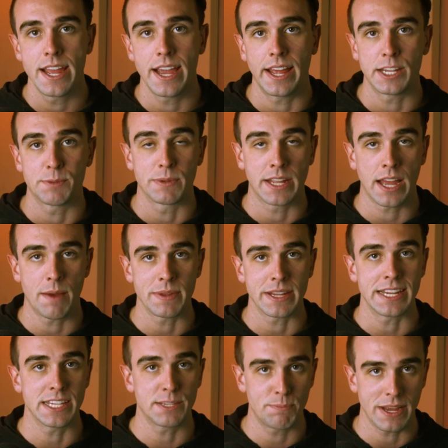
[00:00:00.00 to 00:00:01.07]
and is becoming
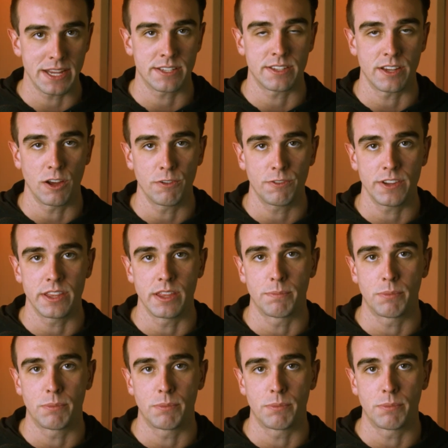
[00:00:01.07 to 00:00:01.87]
his best self in the